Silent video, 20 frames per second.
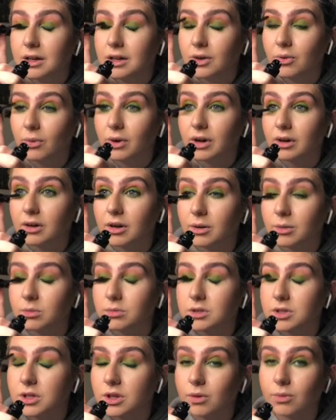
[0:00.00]
Welcome
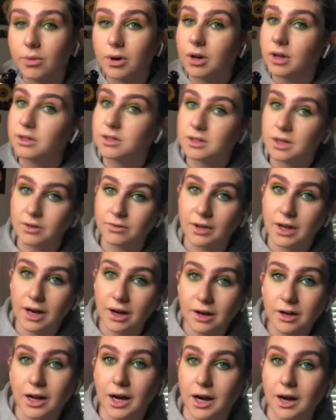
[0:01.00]
to the world of
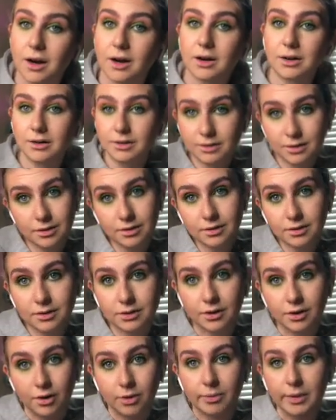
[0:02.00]
hair care,
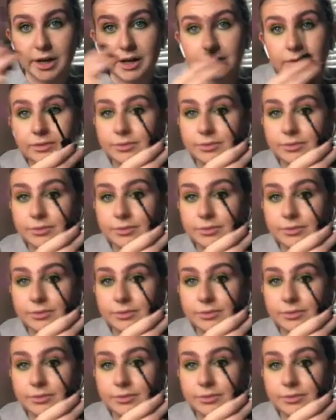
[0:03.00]
Coleman.